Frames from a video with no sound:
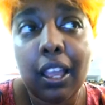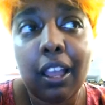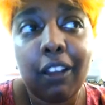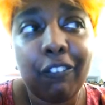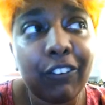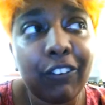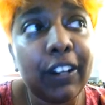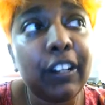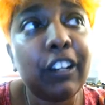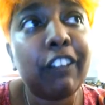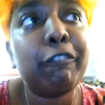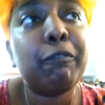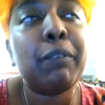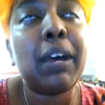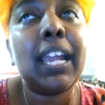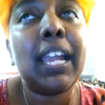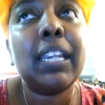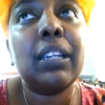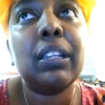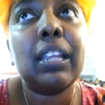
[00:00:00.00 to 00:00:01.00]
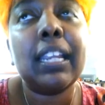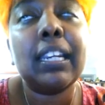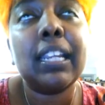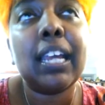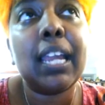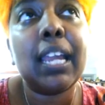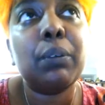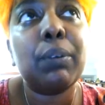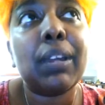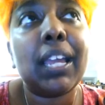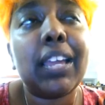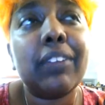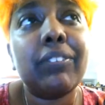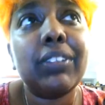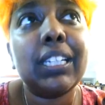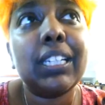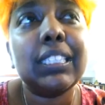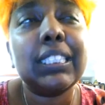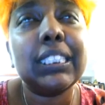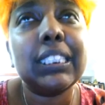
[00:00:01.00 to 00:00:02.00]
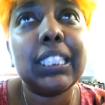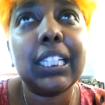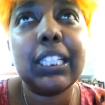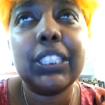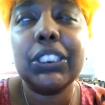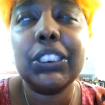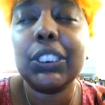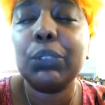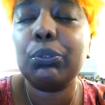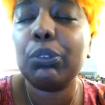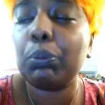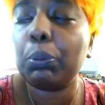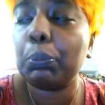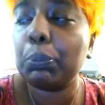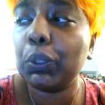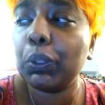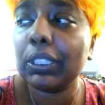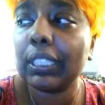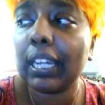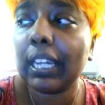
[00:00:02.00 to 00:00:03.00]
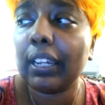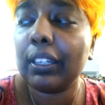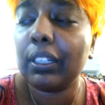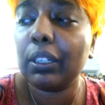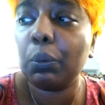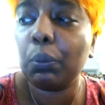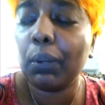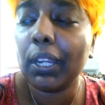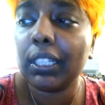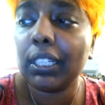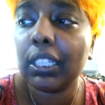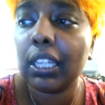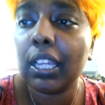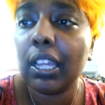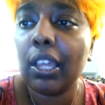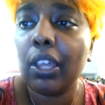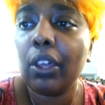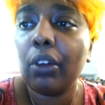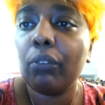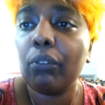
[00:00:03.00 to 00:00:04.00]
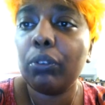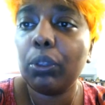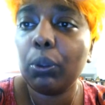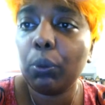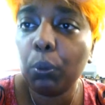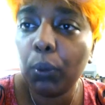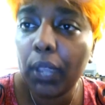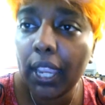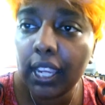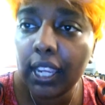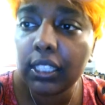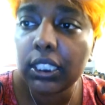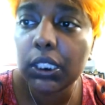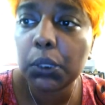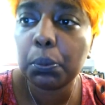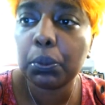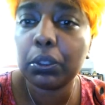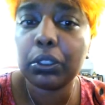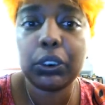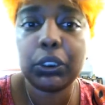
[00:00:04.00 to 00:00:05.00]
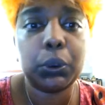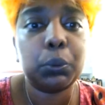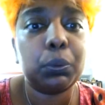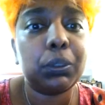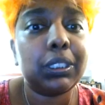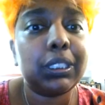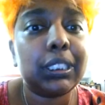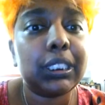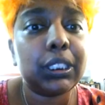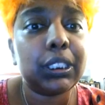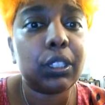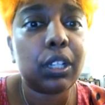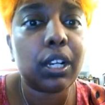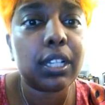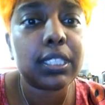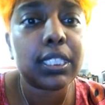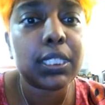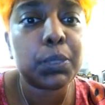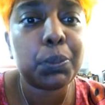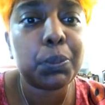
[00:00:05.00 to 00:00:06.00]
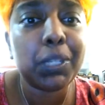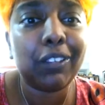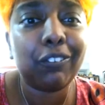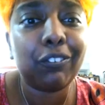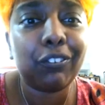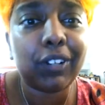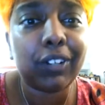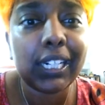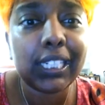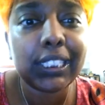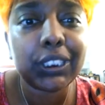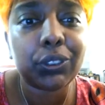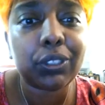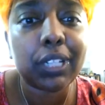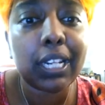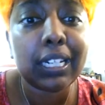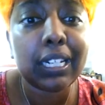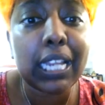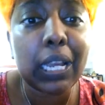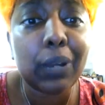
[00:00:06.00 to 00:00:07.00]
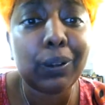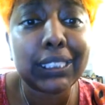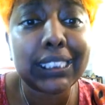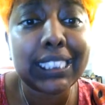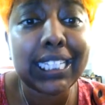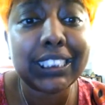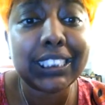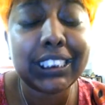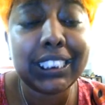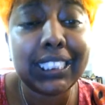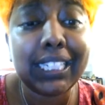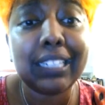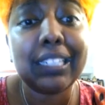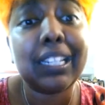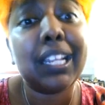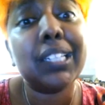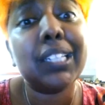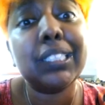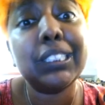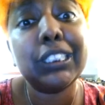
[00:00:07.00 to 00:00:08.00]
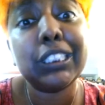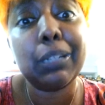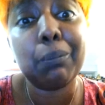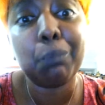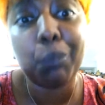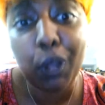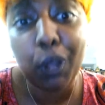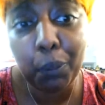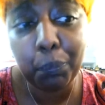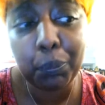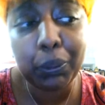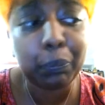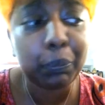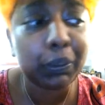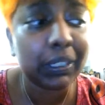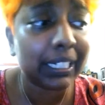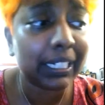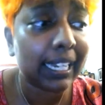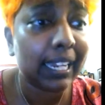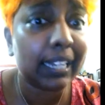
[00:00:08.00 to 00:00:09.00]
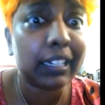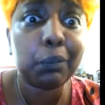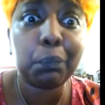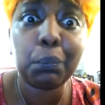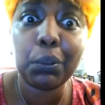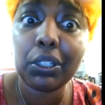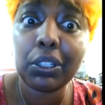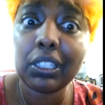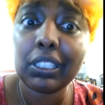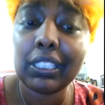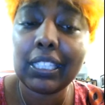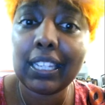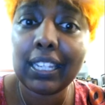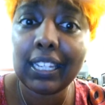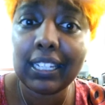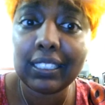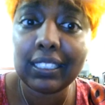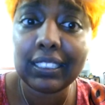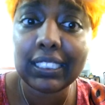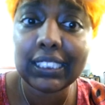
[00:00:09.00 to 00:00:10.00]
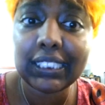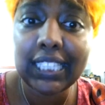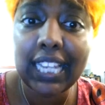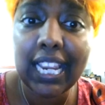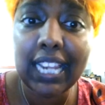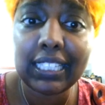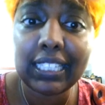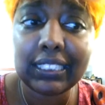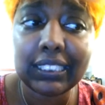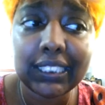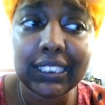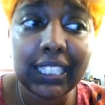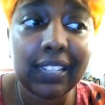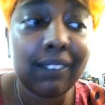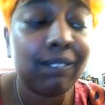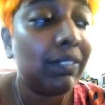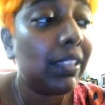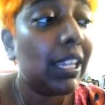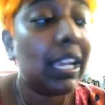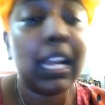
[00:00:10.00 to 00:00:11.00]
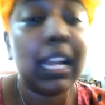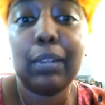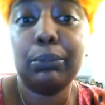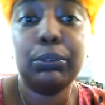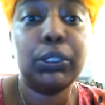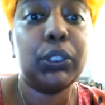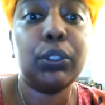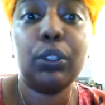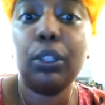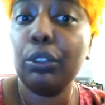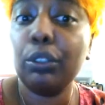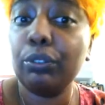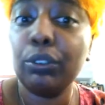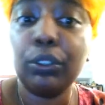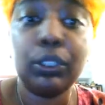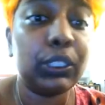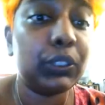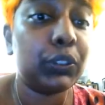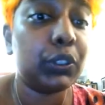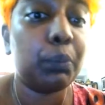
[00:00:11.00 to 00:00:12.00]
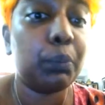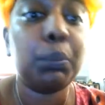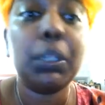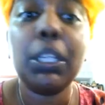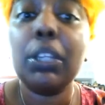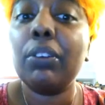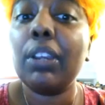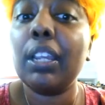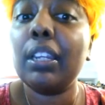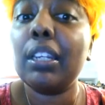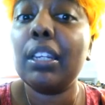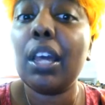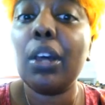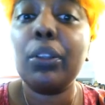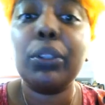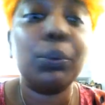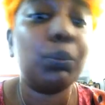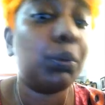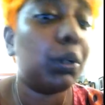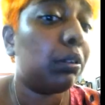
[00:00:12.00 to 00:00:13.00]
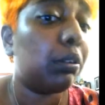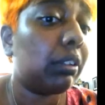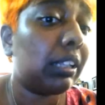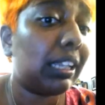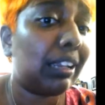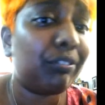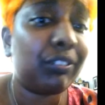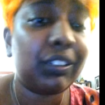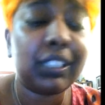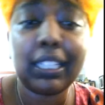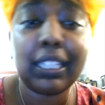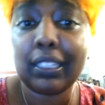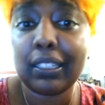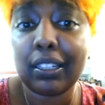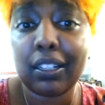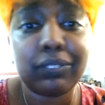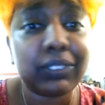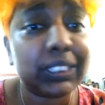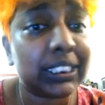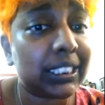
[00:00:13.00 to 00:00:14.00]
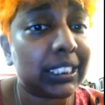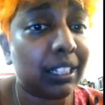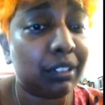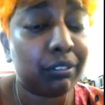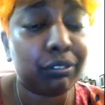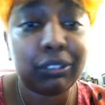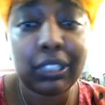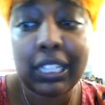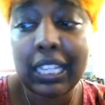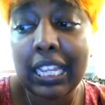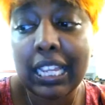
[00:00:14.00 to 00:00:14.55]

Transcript: A friend of mine and I were having a discussion where we both kind of went, the way spiritual discourse is being phrased right now is actually encouraging more people to kind of bury their head in the sand and say, I'm just going to focus on me right now, the world will have to take care of itself.